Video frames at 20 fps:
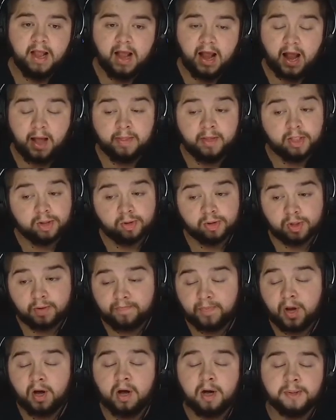And this was a
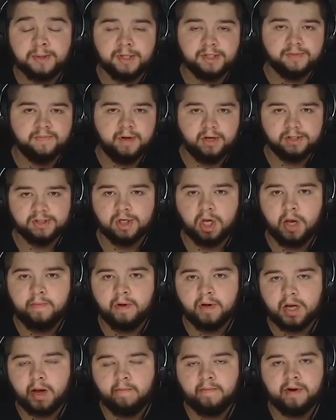perfect bit of
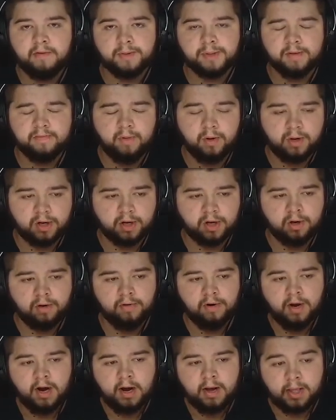timing coming in from Monaco.
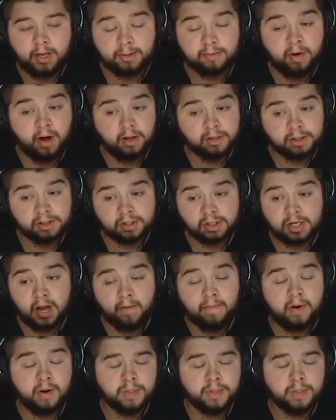They've purchased a couple